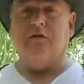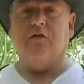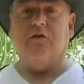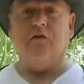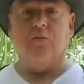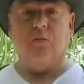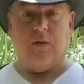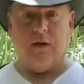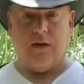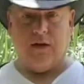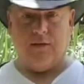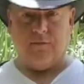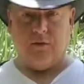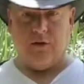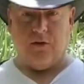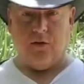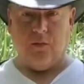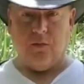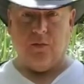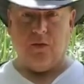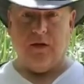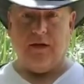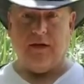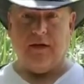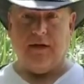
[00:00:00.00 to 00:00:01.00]
do whatever you
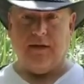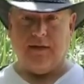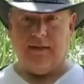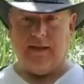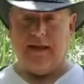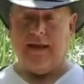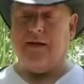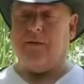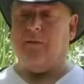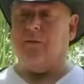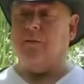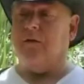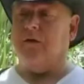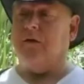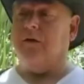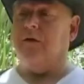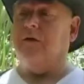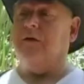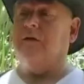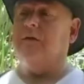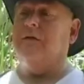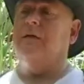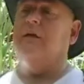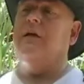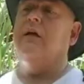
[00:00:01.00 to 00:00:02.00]
want in that
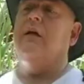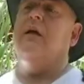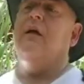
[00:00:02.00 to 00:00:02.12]
world,